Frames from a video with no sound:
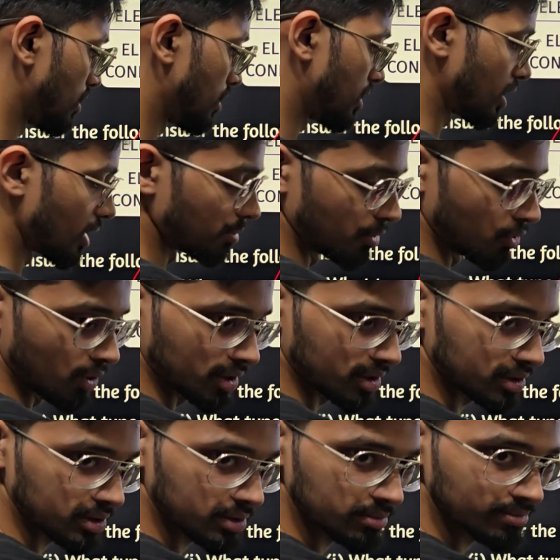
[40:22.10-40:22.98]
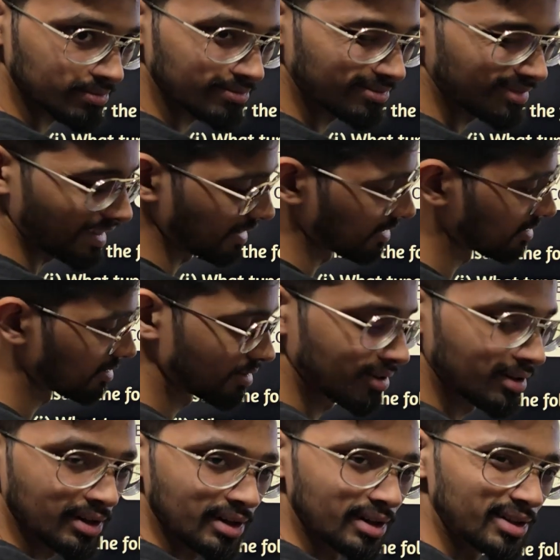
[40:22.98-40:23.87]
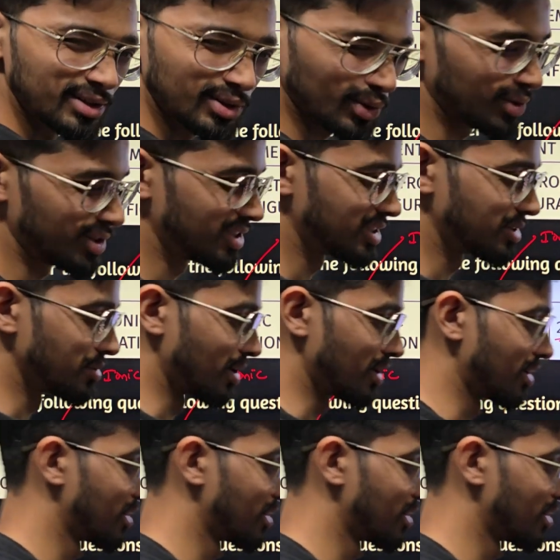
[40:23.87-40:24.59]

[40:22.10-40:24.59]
Wx. So easy one.